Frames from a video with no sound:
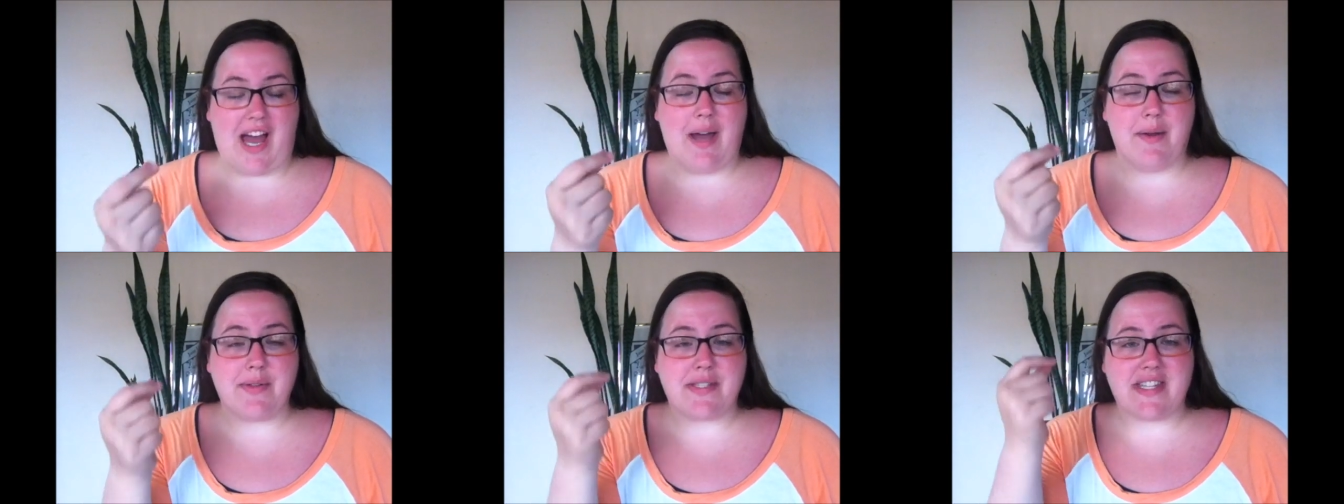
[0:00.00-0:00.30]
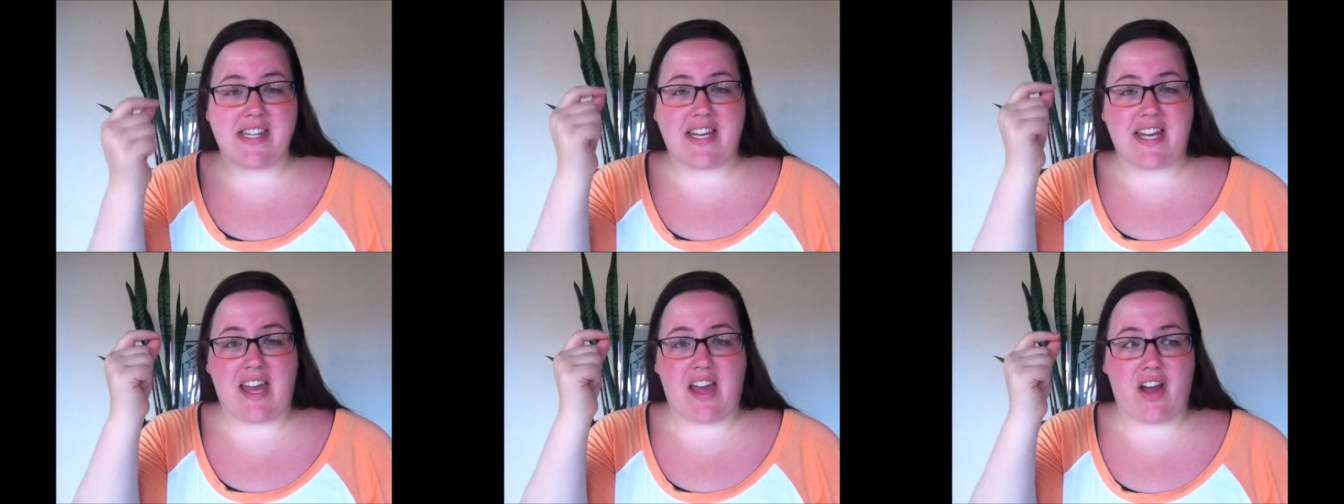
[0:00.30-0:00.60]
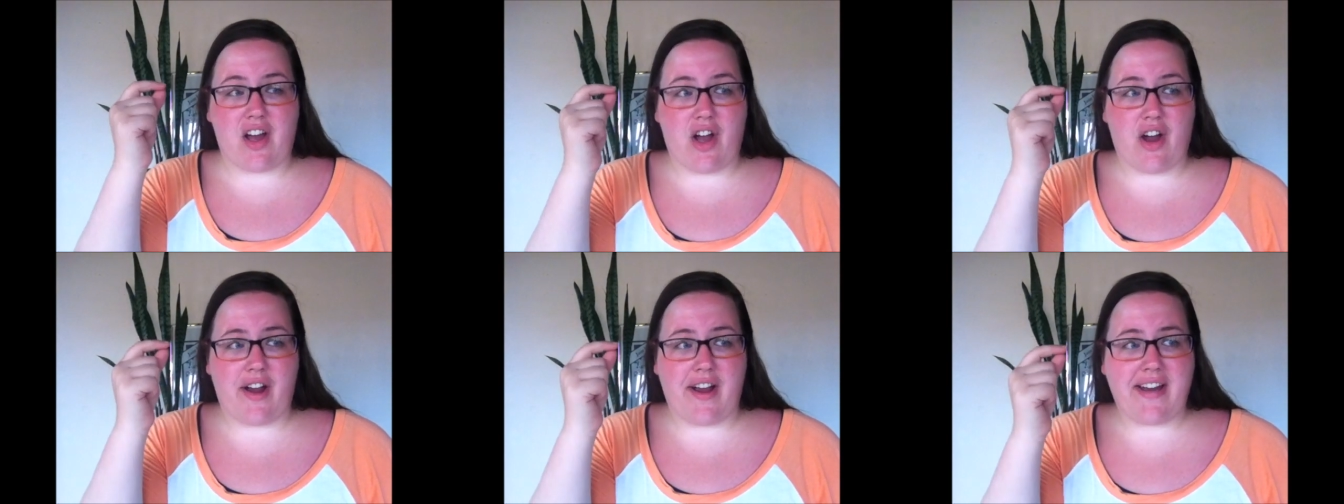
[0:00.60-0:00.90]
I was
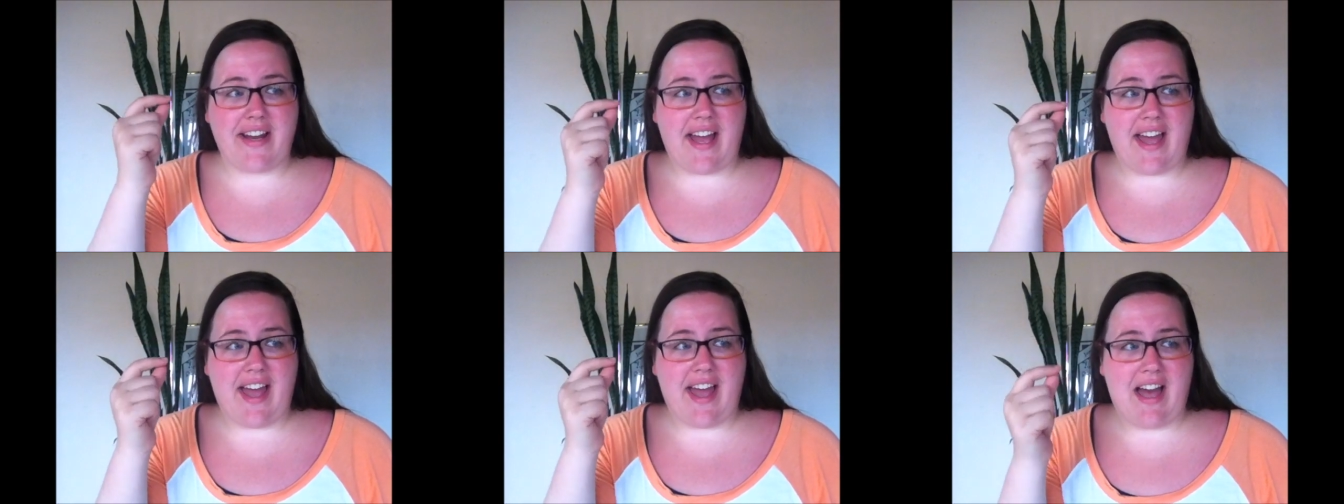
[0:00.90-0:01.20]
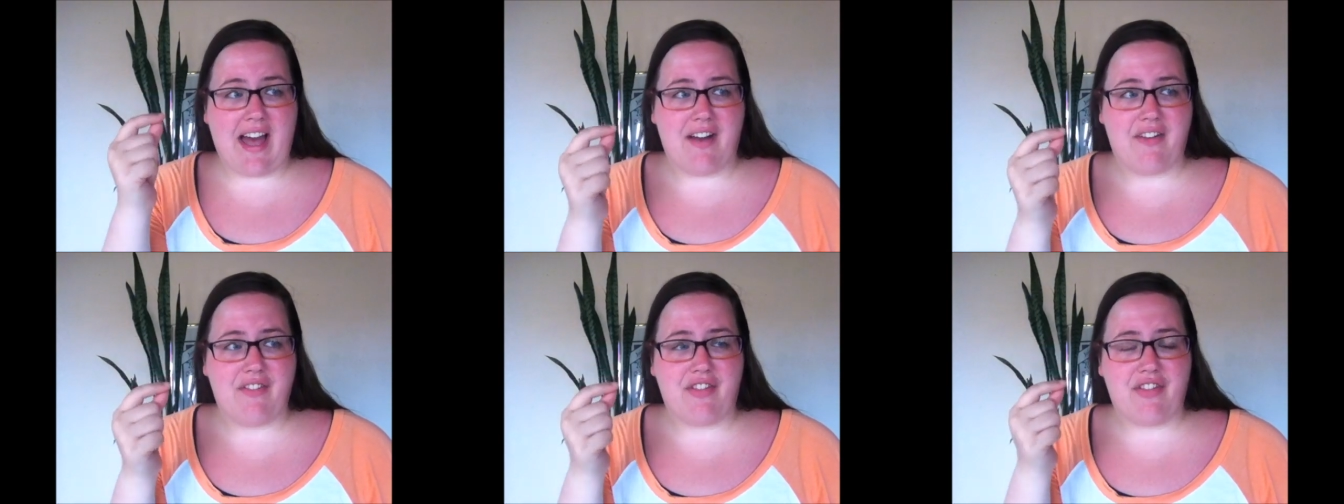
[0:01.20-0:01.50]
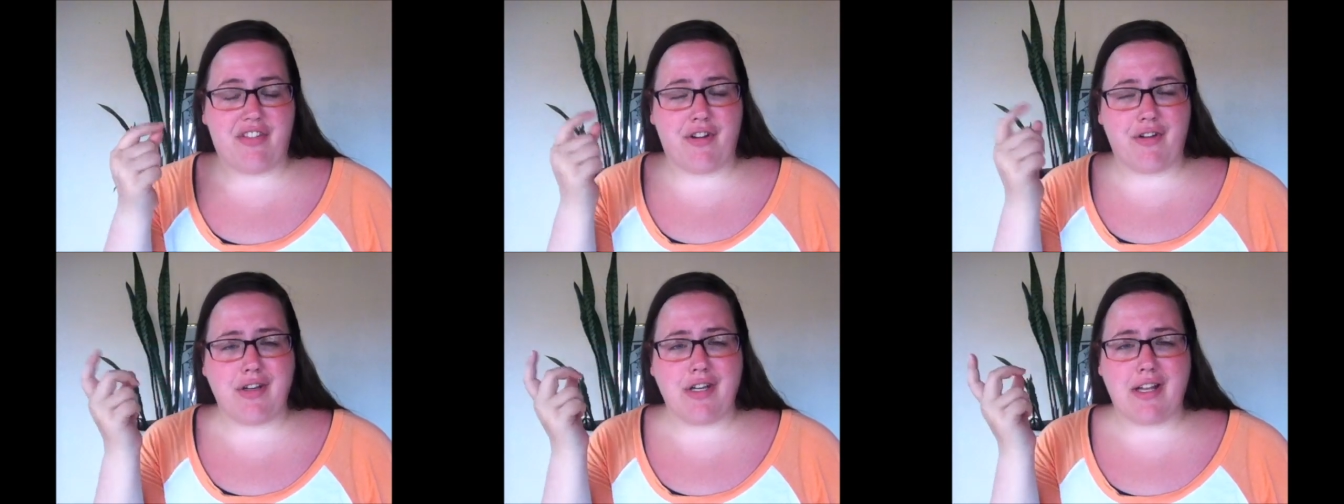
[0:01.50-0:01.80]
thinking, all right, I have
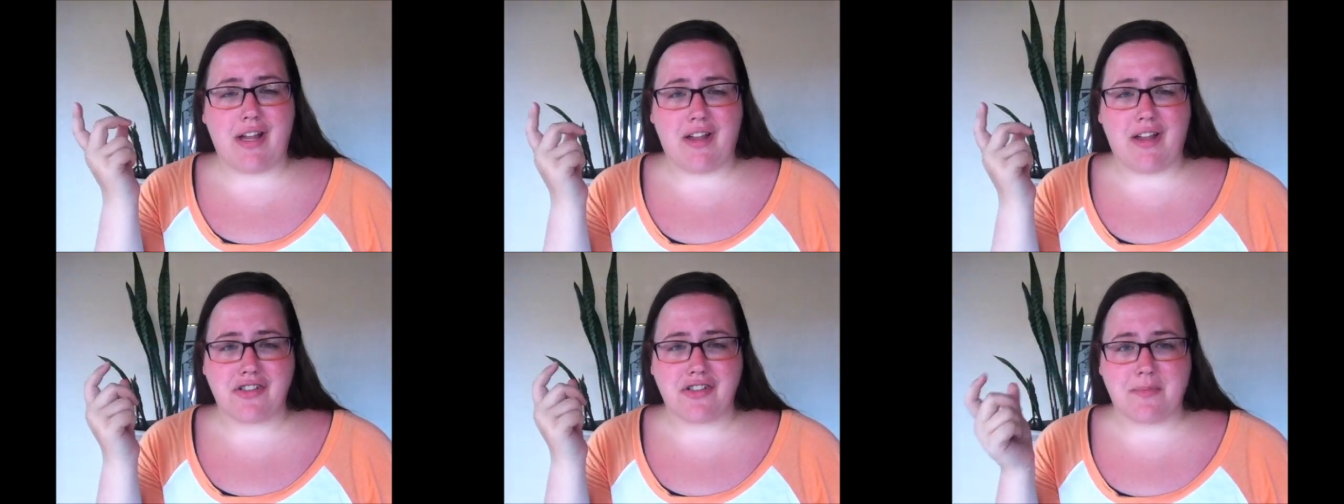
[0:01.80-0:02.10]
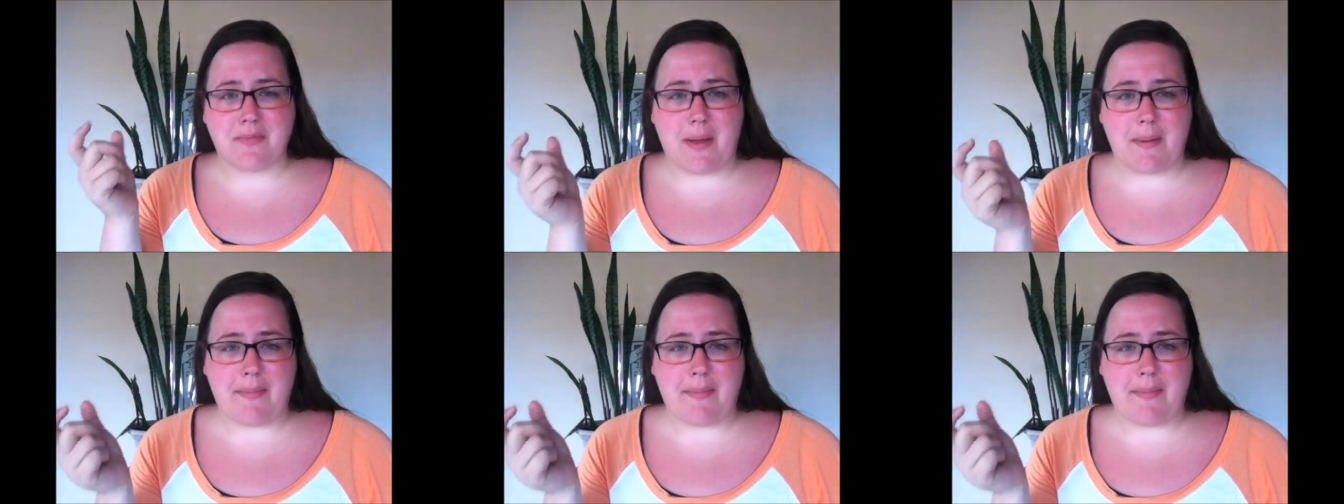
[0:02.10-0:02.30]
$30 in